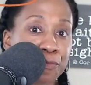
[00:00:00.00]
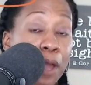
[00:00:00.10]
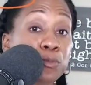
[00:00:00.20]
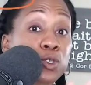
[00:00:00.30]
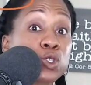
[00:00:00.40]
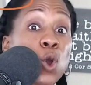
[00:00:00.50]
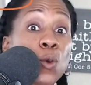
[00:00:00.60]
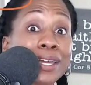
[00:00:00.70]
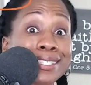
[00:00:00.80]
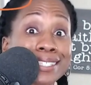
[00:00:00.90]
I'm so
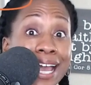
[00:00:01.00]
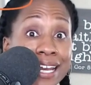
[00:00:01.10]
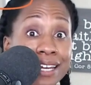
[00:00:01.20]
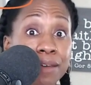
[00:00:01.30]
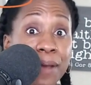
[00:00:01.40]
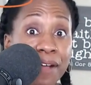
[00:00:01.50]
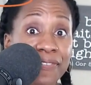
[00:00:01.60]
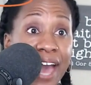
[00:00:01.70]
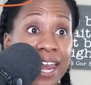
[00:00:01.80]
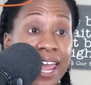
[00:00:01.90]
excited about
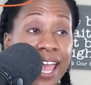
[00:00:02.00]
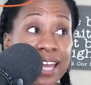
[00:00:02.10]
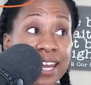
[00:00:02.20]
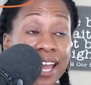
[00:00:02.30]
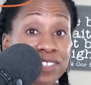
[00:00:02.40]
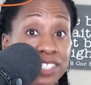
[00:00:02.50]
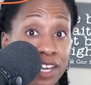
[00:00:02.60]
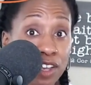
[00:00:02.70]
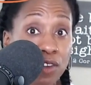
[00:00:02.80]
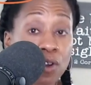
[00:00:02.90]
that. And I have to tell
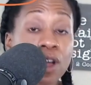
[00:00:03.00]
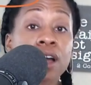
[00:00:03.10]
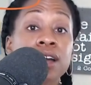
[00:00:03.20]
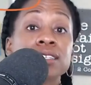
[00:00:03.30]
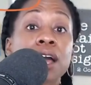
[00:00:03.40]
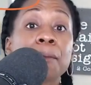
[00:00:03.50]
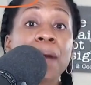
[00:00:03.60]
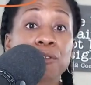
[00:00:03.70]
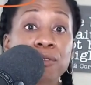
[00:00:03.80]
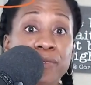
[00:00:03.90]
you, to come
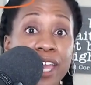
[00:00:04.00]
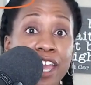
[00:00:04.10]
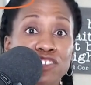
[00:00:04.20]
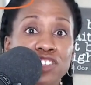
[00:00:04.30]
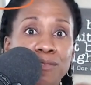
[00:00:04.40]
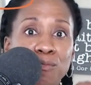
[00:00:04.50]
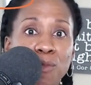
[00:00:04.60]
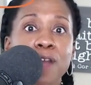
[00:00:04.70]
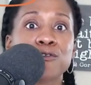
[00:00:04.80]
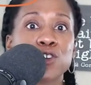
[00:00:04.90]
back from vacation and
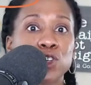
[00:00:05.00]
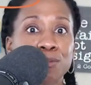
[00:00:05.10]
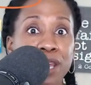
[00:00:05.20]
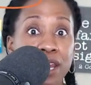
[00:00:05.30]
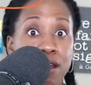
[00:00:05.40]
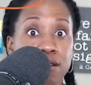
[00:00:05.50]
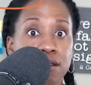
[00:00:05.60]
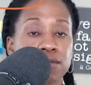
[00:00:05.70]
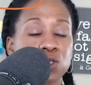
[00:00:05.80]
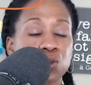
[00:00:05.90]
my first meeting
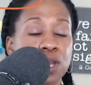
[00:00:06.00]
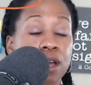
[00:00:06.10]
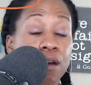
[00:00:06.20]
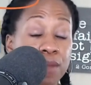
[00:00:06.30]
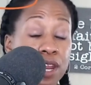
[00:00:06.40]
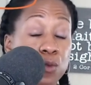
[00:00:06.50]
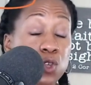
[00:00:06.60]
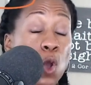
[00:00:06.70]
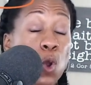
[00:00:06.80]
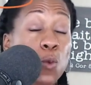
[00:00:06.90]
on this week on Monday was
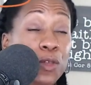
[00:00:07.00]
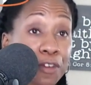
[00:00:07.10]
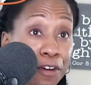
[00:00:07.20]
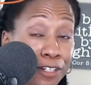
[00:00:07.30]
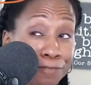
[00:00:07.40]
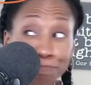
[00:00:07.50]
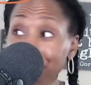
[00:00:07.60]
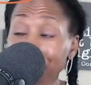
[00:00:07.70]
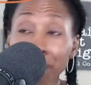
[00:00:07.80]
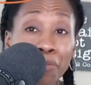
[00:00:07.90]
with her.
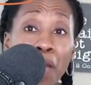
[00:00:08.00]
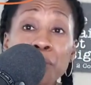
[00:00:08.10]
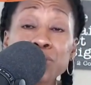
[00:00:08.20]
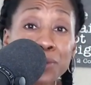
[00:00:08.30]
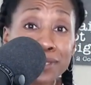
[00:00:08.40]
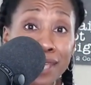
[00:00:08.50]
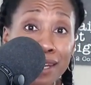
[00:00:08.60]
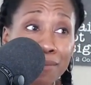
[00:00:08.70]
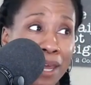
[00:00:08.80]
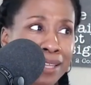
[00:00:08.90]
I was so excited
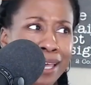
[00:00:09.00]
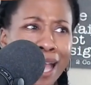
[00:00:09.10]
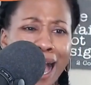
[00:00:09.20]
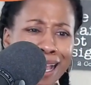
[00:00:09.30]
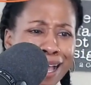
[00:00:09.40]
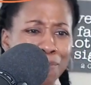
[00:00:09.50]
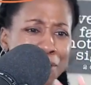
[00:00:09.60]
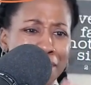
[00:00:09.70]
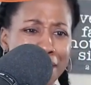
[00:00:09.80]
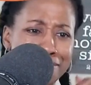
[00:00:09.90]
about it. Like I got
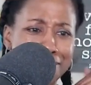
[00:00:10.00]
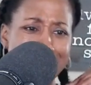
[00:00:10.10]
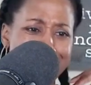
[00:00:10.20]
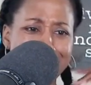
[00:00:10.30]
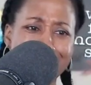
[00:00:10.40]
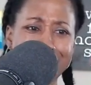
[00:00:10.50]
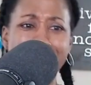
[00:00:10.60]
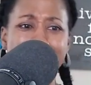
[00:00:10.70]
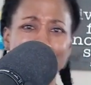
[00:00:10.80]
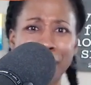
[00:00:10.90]
put on
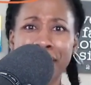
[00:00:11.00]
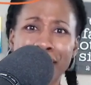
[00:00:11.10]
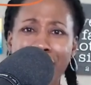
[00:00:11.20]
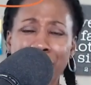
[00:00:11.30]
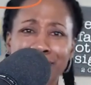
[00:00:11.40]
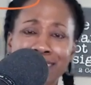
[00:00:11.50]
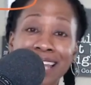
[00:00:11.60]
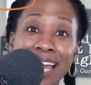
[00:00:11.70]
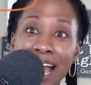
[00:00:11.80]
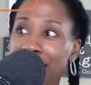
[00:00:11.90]
makeup. I was
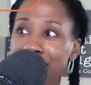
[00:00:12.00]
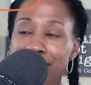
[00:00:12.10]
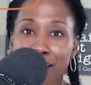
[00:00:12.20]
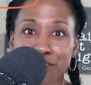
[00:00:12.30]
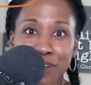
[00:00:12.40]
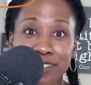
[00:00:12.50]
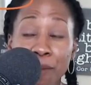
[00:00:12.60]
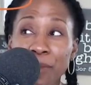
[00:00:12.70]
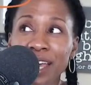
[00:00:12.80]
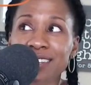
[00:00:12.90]
like, I got dressed up
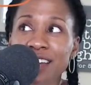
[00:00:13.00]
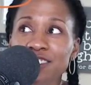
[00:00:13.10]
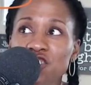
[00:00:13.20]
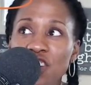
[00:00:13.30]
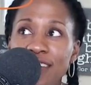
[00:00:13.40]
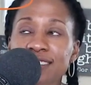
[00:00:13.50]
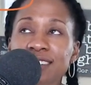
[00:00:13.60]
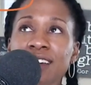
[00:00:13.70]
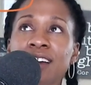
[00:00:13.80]
because I just